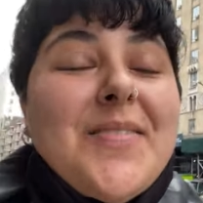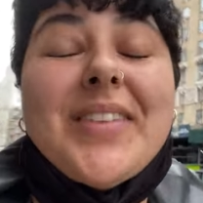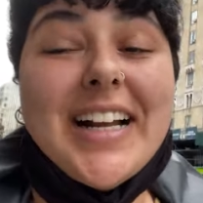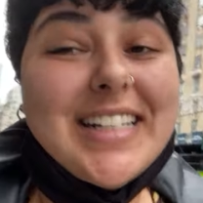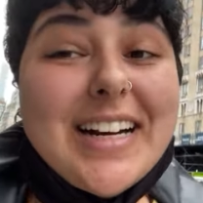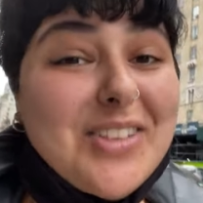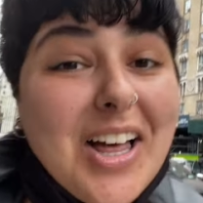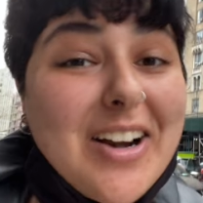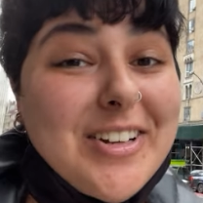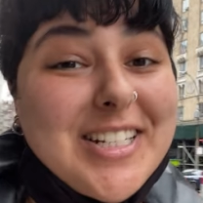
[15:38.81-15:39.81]
I did have a
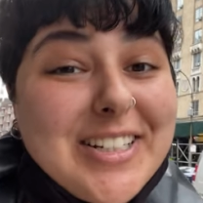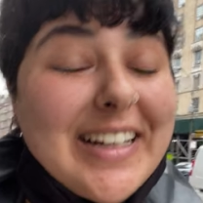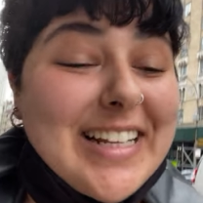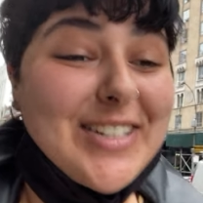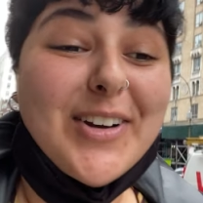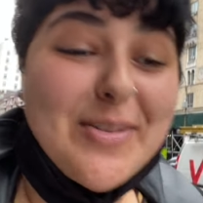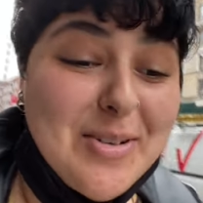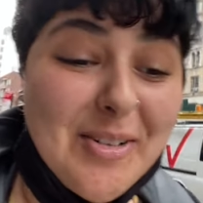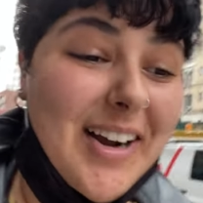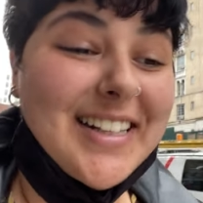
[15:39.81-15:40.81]
lot of fun doing it, don't get me
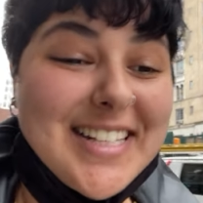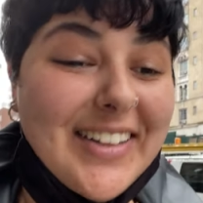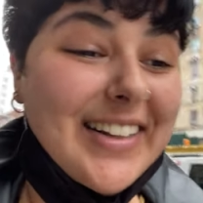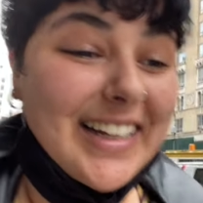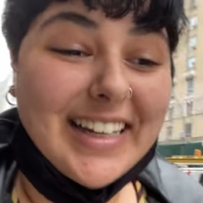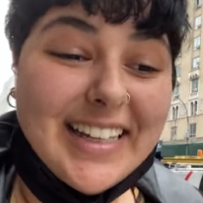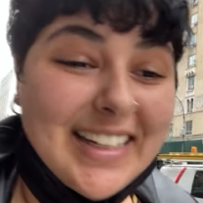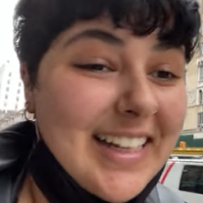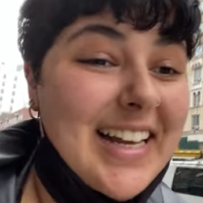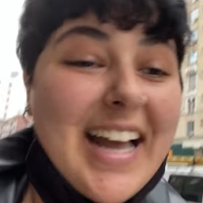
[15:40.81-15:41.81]
wrong. It's not like
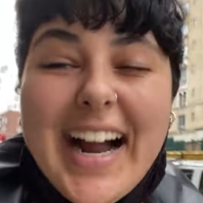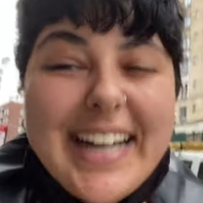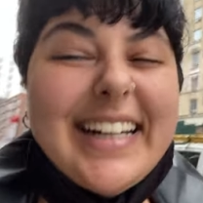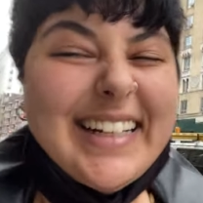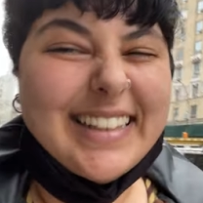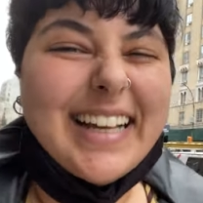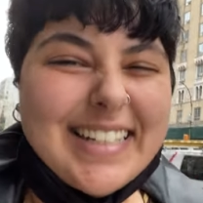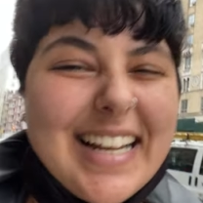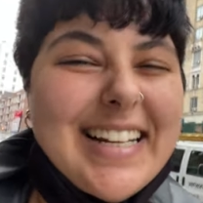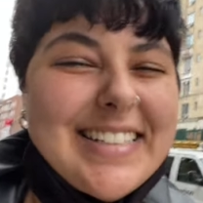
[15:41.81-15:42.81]
I needed that
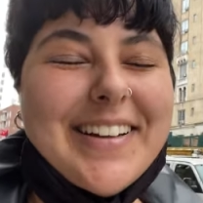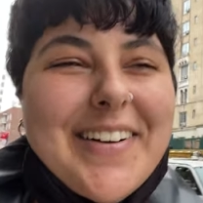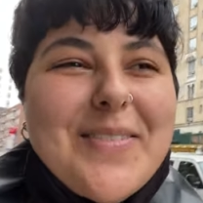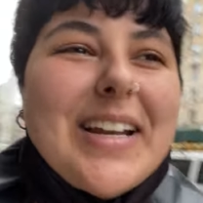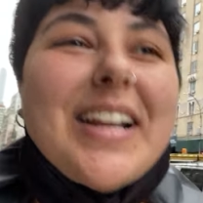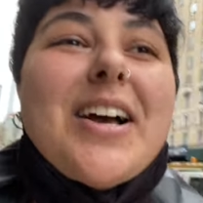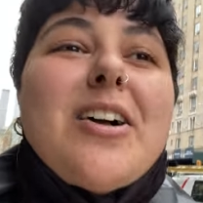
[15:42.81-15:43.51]
to end, you know what I mean?